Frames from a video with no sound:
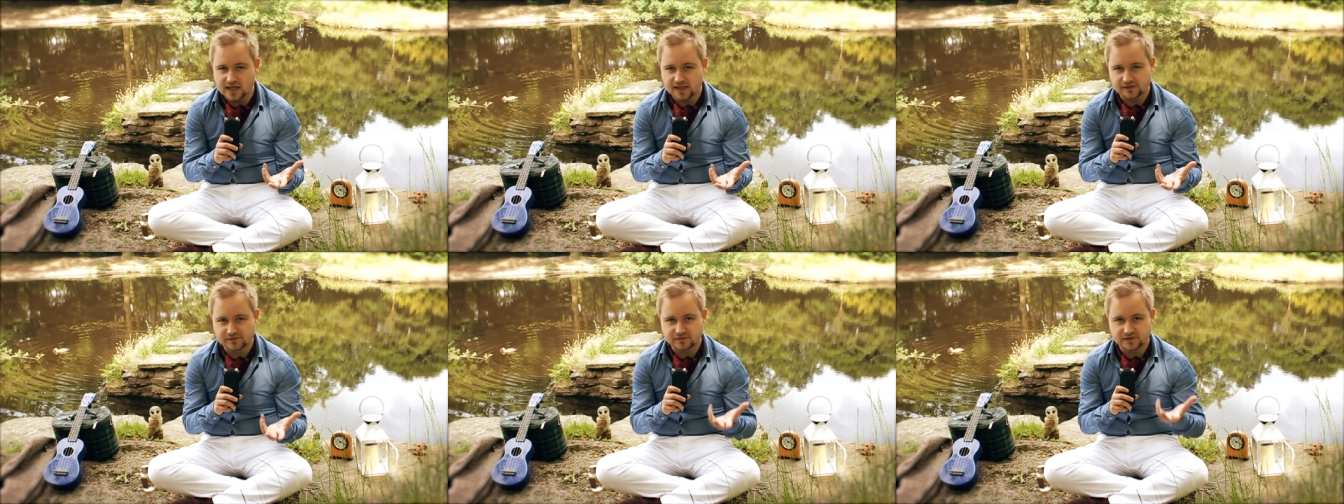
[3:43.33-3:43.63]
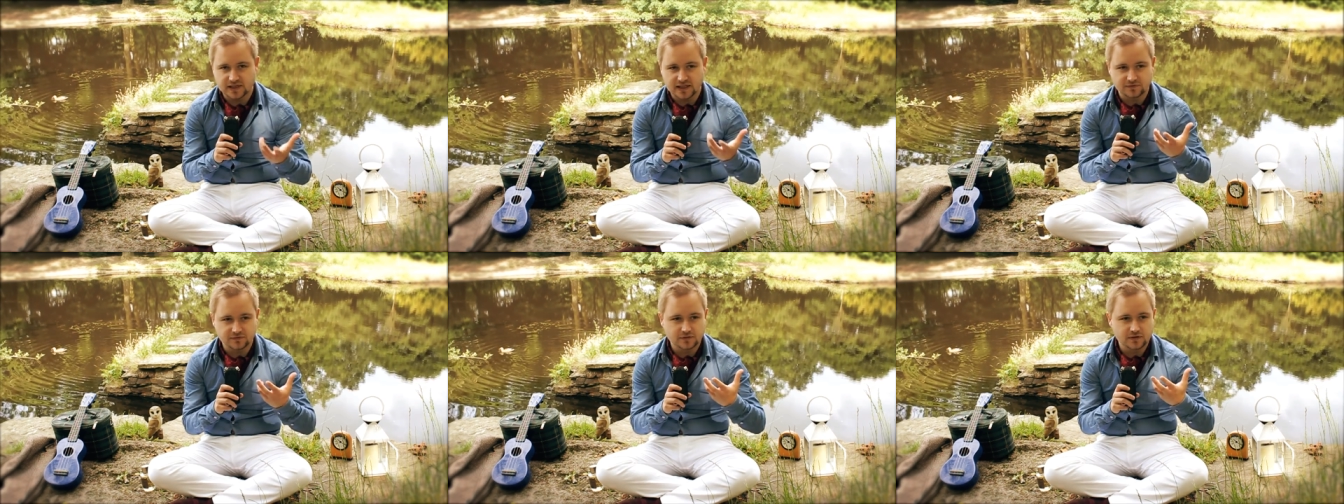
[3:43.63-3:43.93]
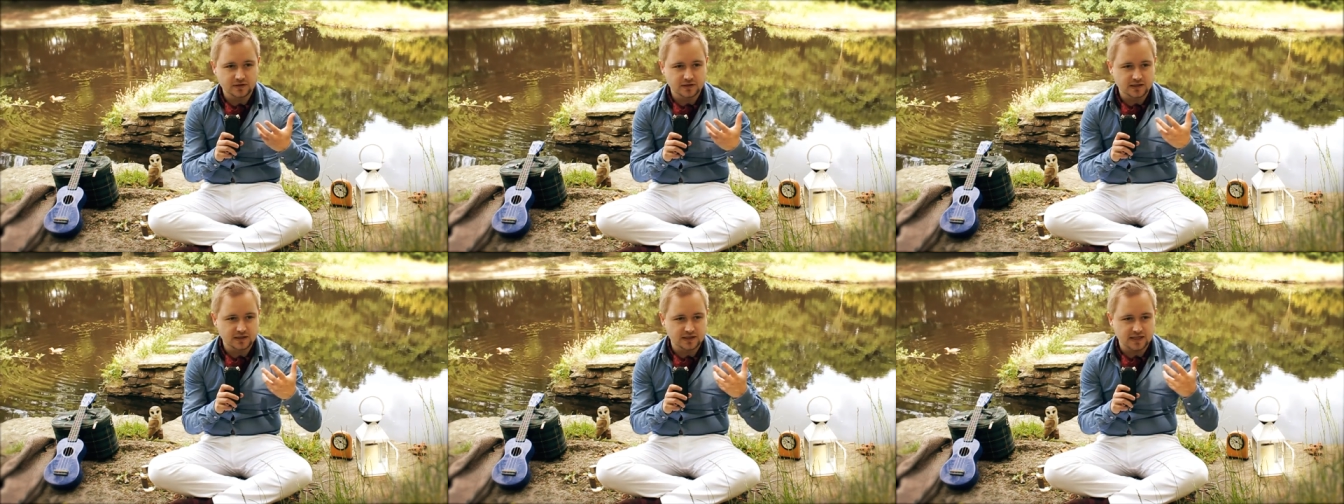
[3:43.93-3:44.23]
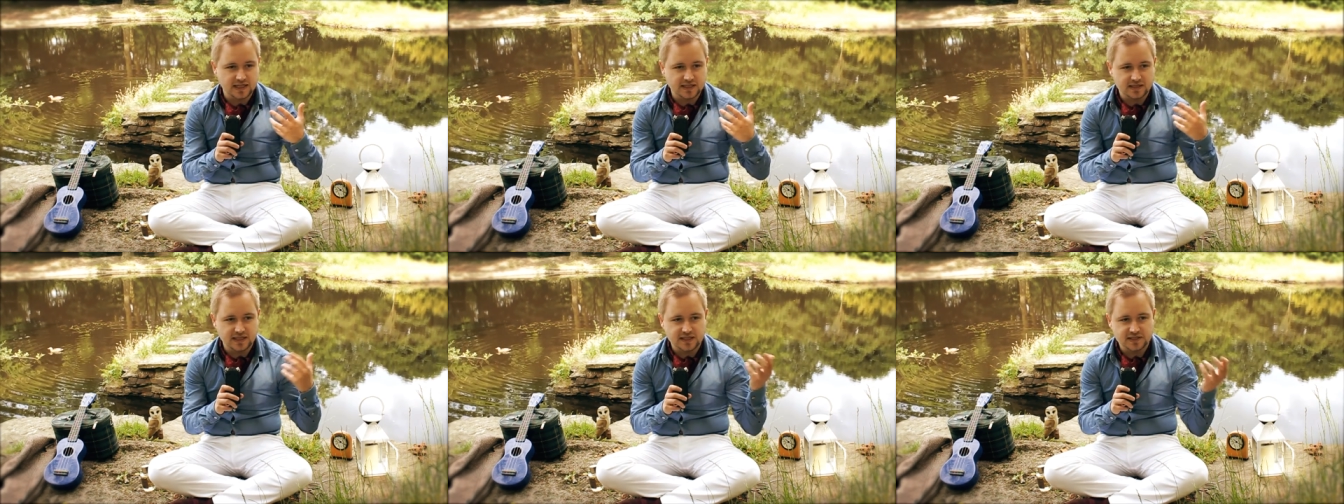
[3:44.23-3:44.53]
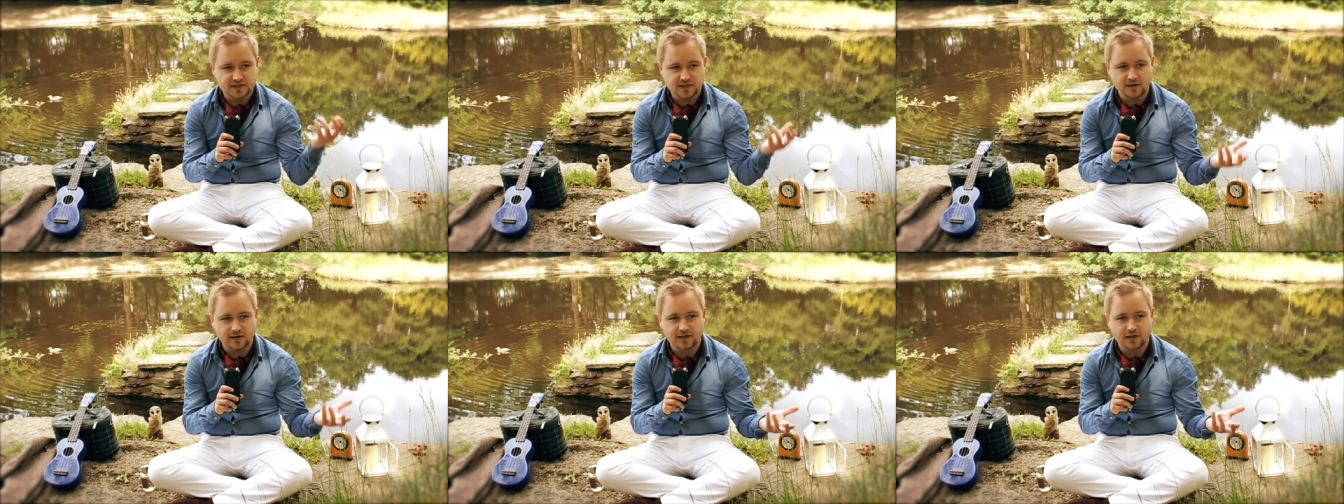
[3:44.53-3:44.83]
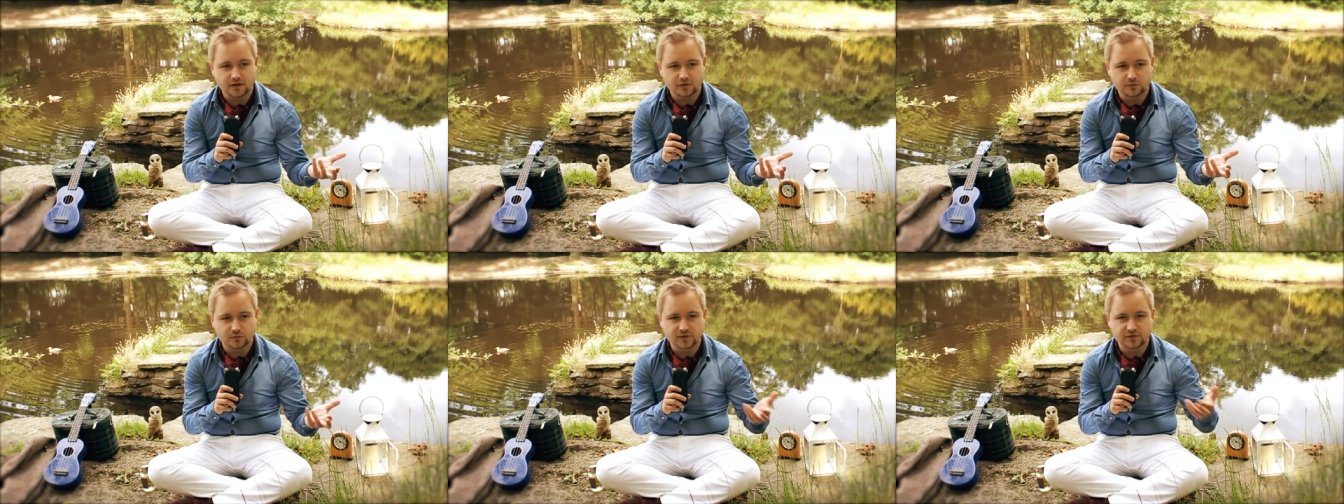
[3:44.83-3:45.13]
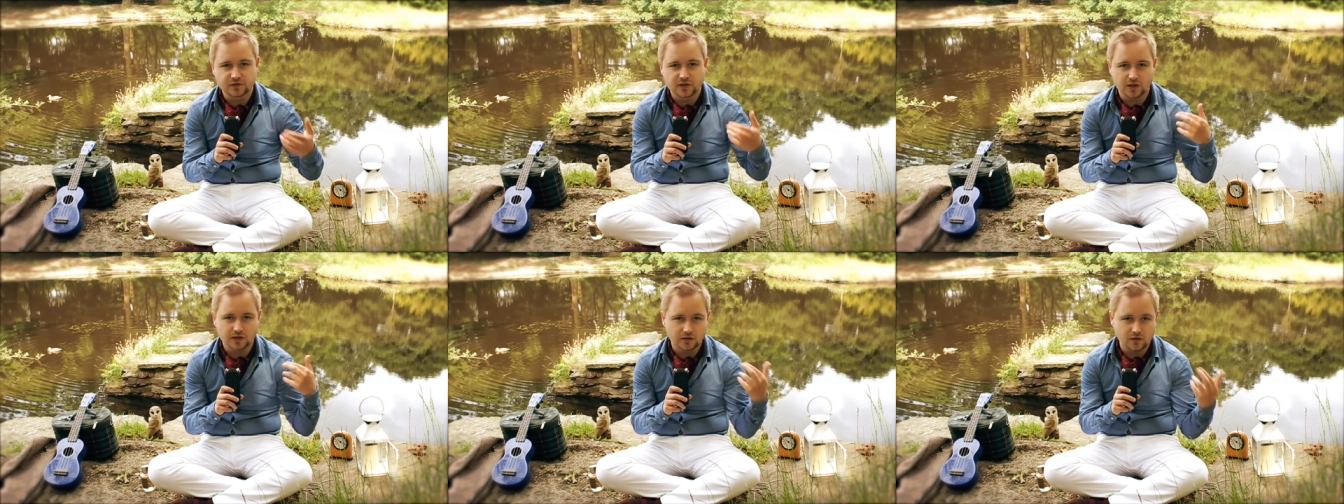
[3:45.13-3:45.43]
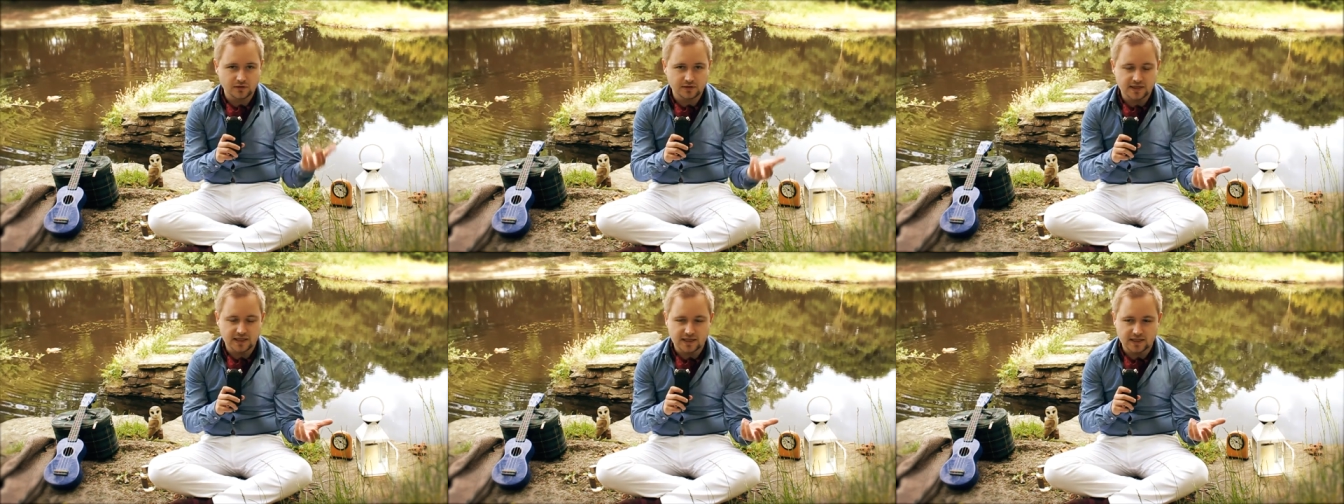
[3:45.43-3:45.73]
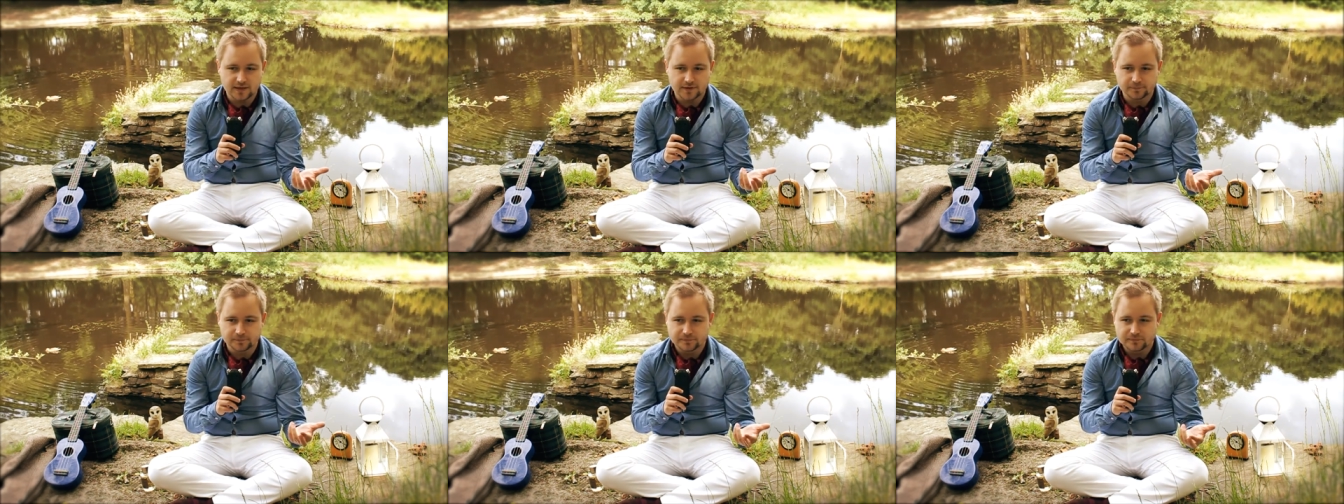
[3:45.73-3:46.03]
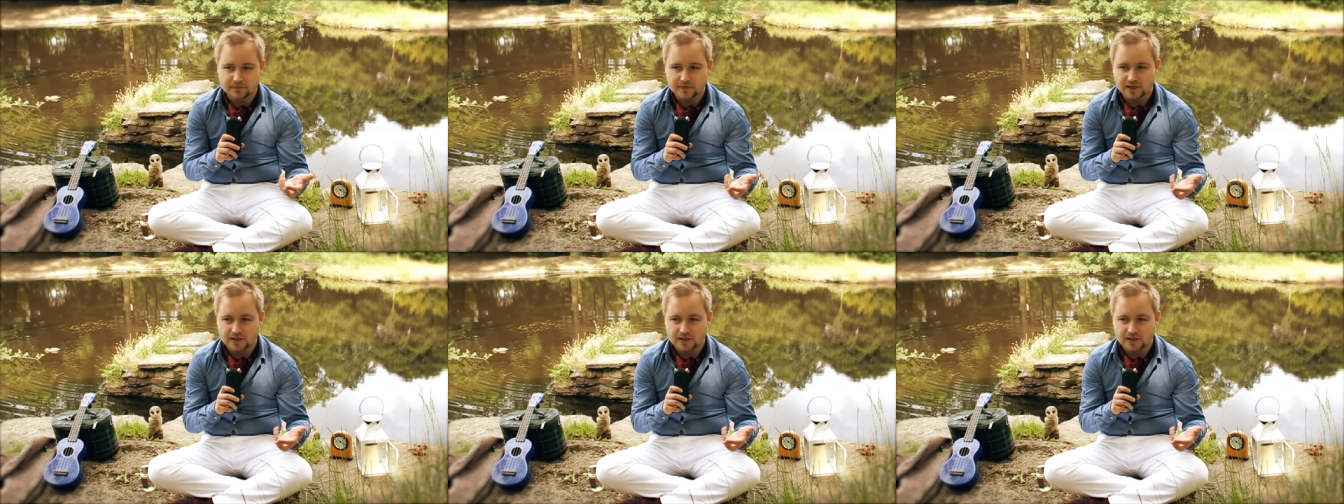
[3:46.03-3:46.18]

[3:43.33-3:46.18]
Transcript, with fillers: They've they've they, they started off with Colonia,